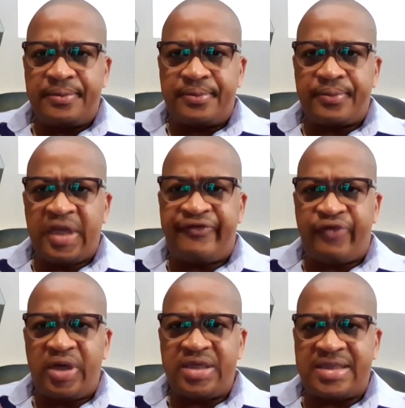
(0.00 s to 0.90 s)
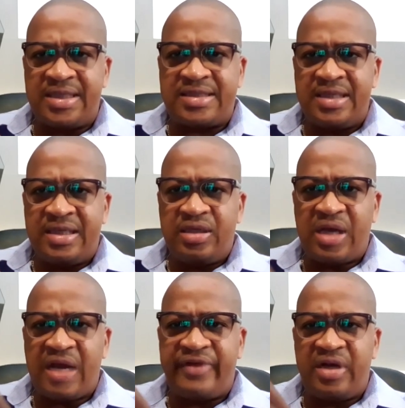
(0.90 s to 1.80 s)
you
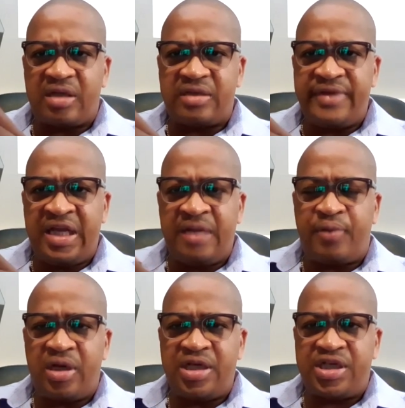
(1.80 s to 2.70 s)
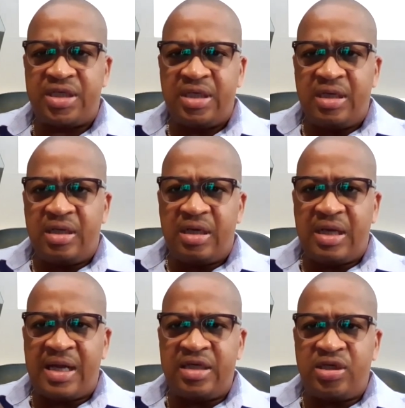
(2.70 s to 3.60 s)
have a lot of nail polish
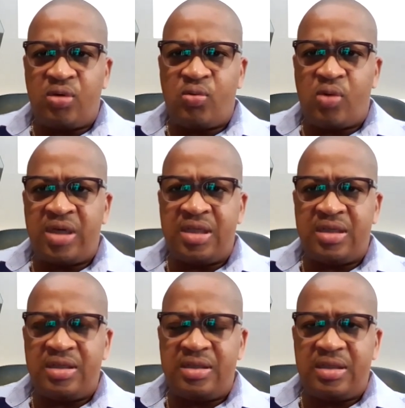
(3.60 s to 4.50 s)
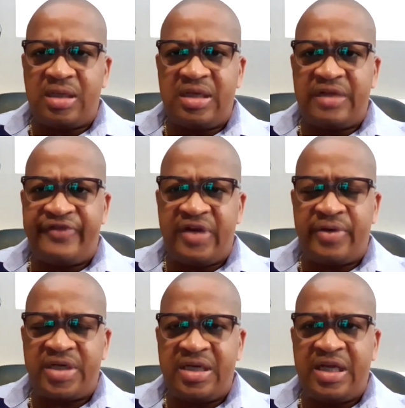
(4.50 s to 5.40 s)
and you don't want to interfere
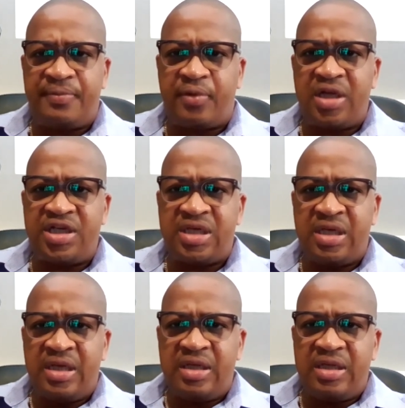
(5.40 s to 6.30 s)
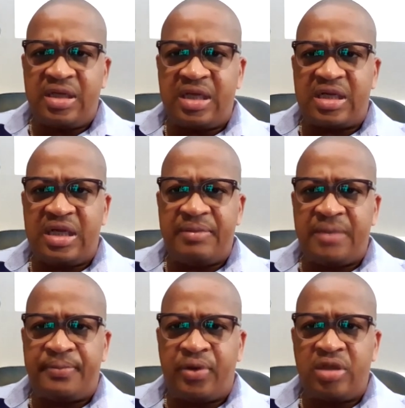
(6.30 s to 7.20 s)
with your nail polish, you can clip
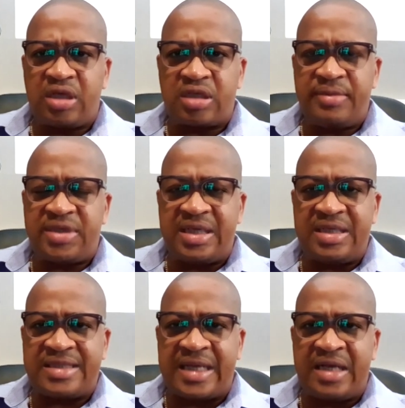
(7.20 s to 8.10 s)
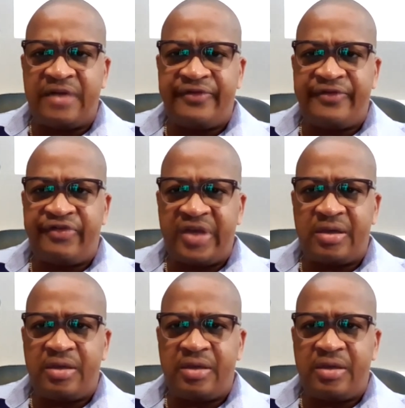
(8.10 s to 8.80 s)
the pulse oximeter at the side of your finger.